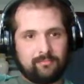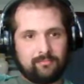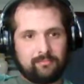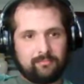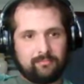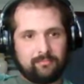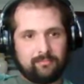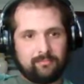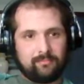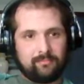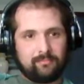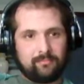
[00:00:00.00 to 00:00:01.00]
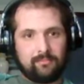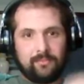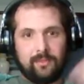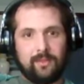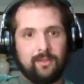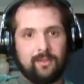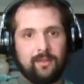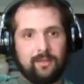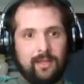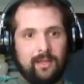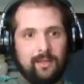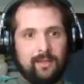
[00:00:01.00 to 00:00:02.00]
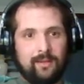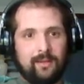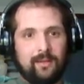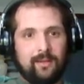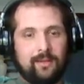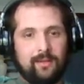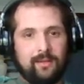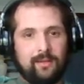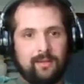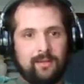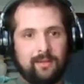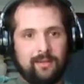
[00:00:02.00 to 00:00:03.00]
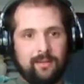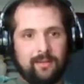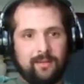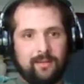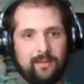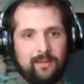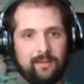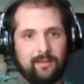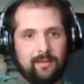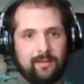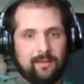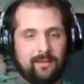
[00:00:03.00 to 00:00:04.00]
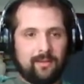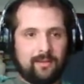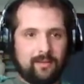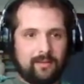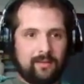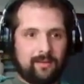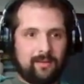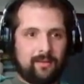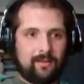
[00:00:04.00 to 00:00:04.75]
[no speech]